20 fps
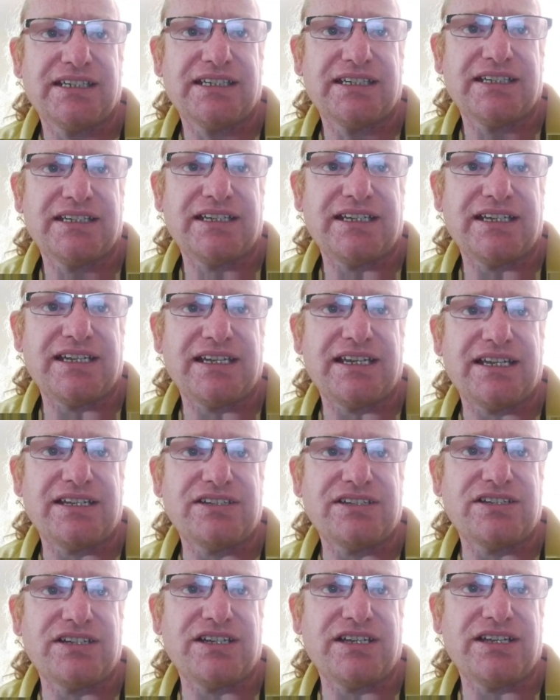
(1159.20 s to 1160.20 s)

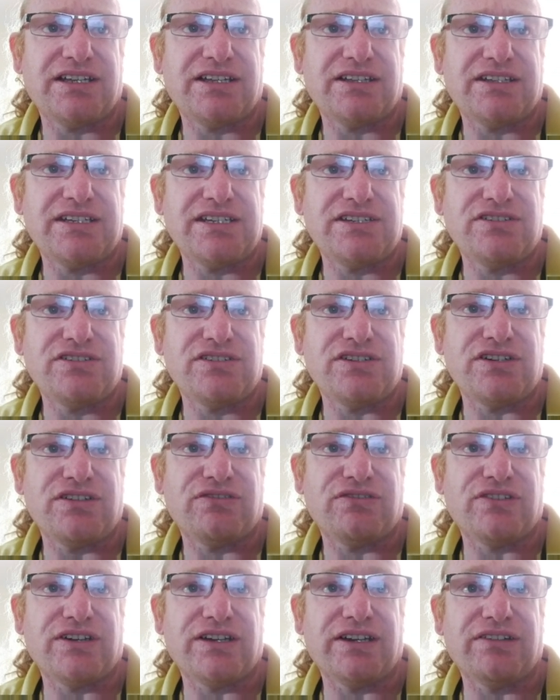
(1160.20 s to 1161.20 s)
And these
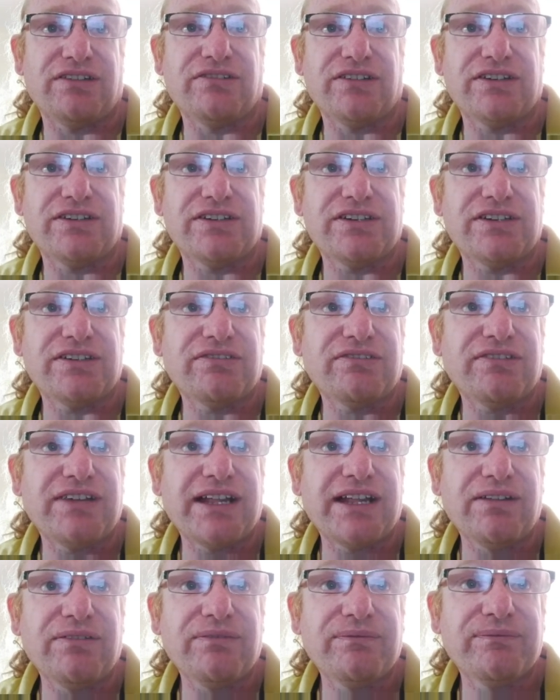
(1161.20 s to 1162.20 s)
user-defined ones as
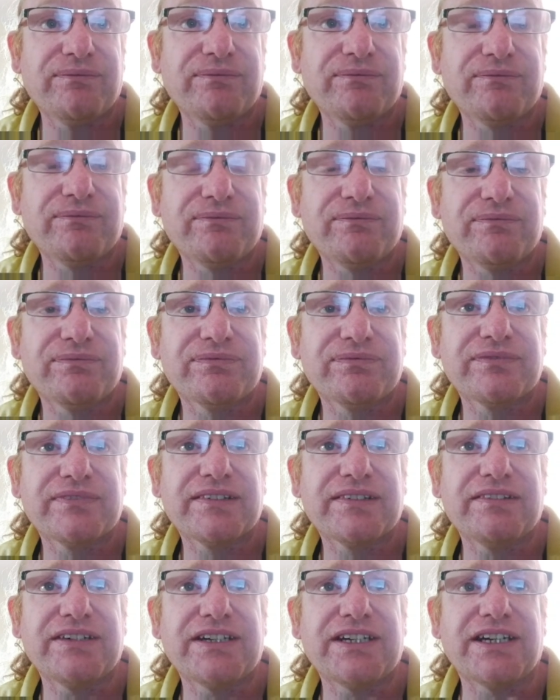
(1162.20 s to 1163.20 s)
well,
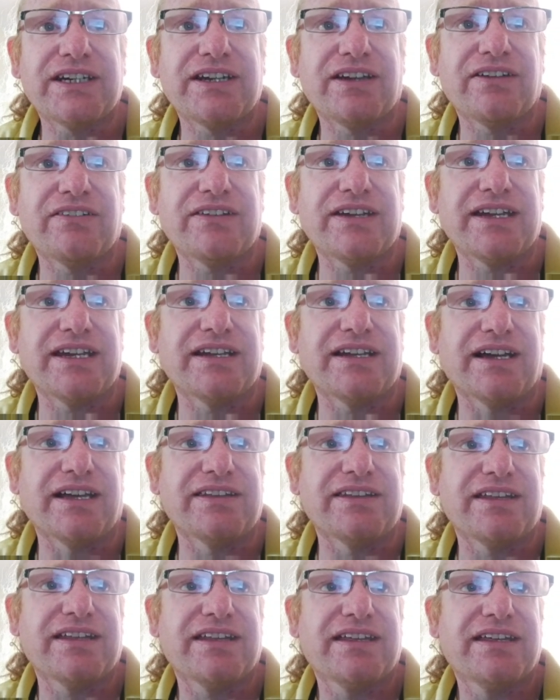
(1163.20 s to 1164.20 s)
which I don't need
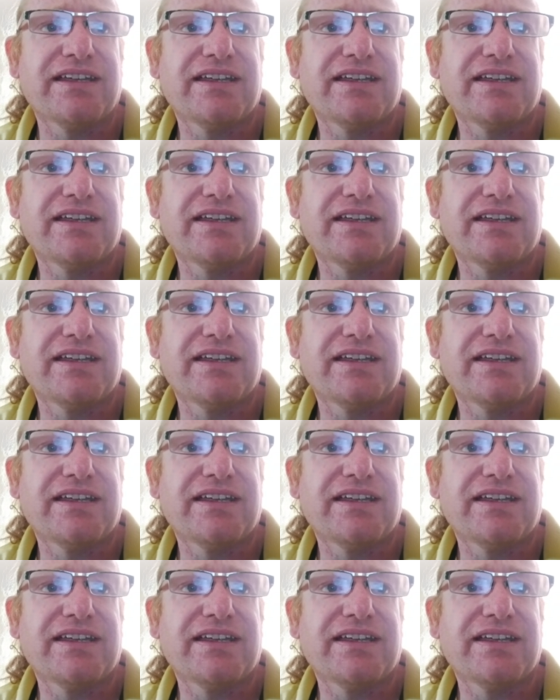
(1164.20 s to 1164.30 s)
either.